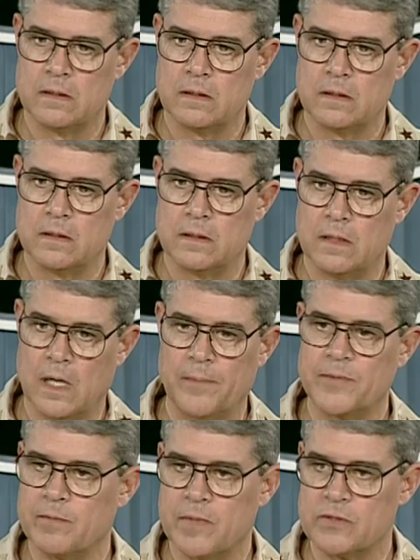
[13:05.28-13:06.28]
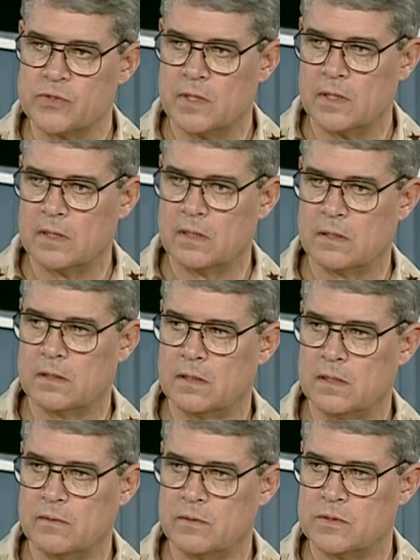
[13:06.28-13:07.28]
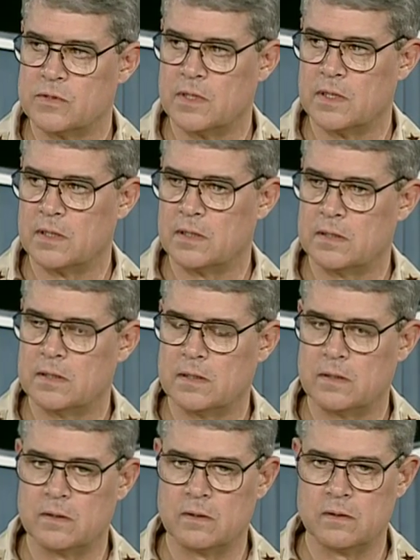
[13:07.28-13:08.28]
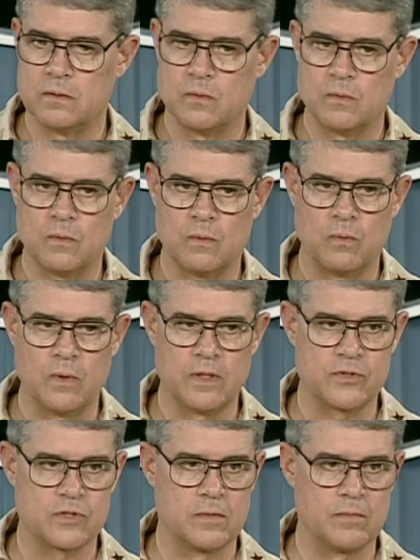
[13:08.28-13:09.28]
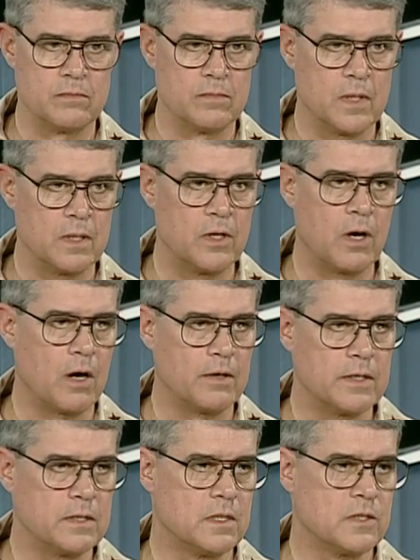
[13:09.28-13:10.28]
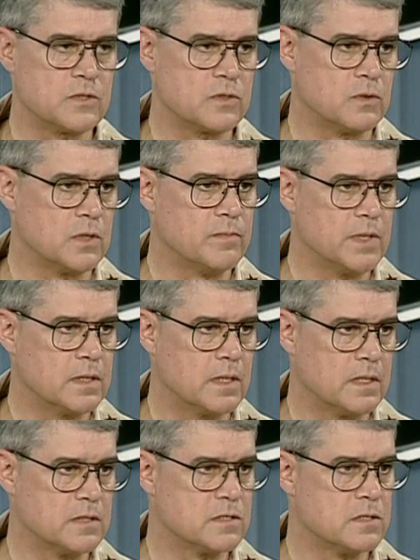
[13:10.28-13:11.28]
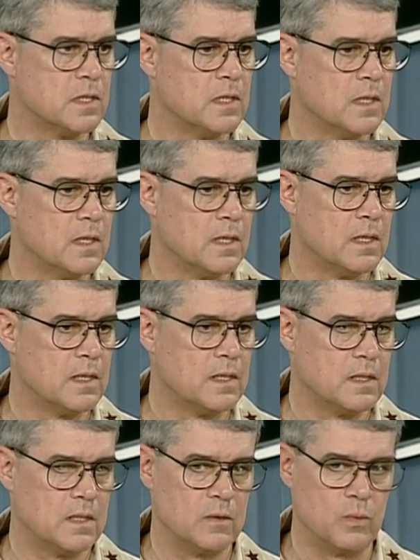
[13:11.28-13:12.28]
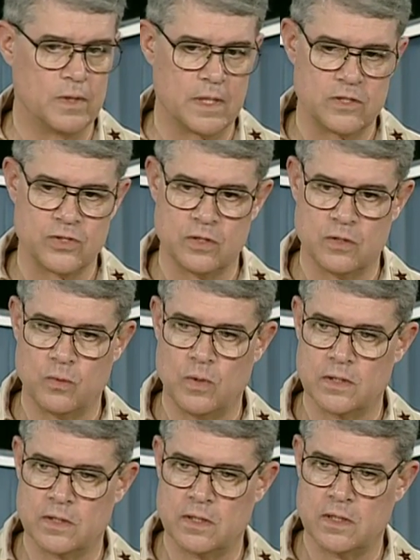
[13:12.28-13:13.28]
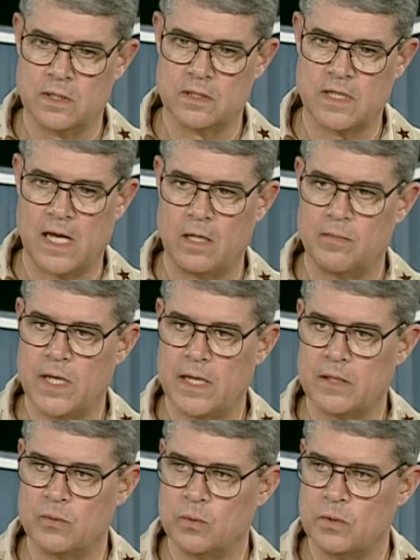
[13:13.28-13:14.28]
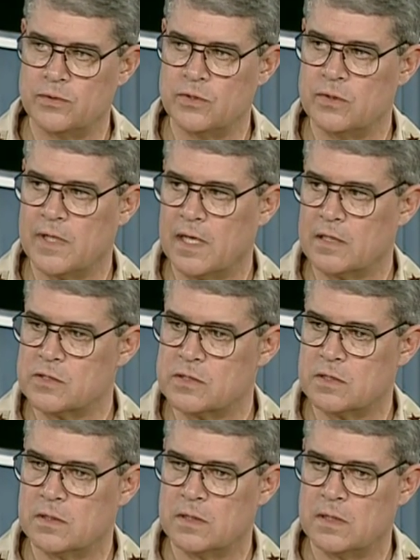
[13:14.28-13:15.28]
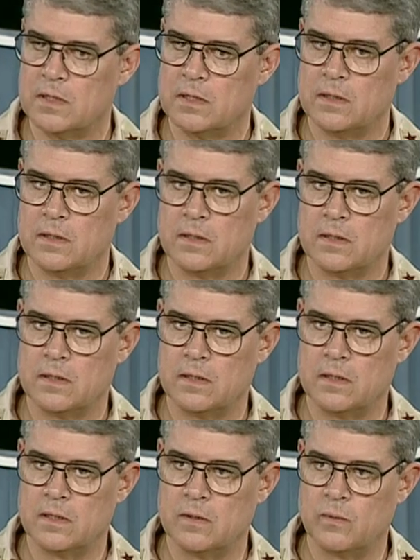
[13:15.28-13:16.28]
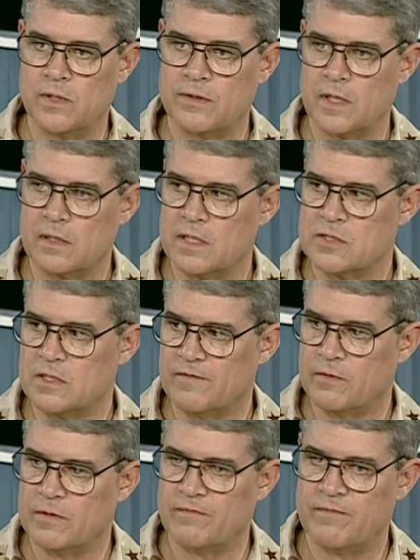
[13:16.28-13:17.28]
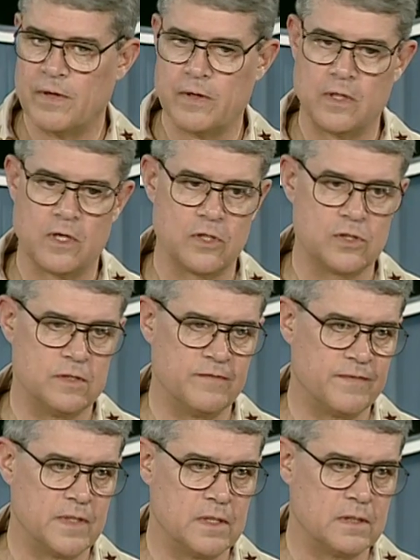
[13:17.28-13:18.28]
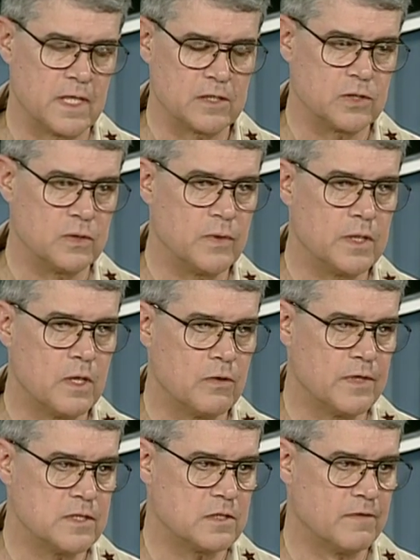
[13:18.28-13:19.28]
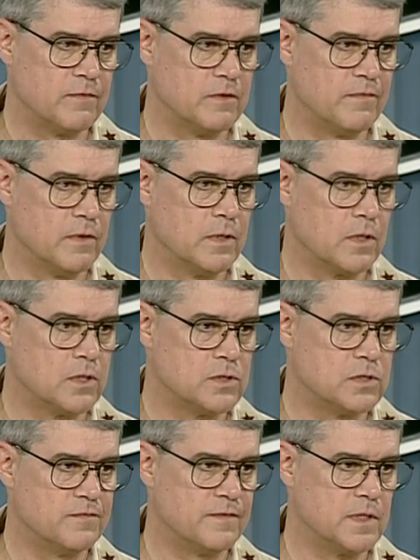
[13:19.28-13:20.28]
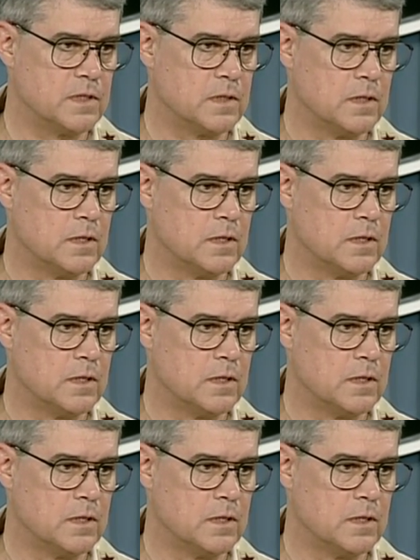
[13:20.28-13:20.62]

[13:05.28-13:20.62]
uh, optimistic, I would say, uh, w- with some guardedness only because uh, we're not sure what the Taliban will do next. we think they suffered a very large defeat. Actually, we know they suffered a very large defeat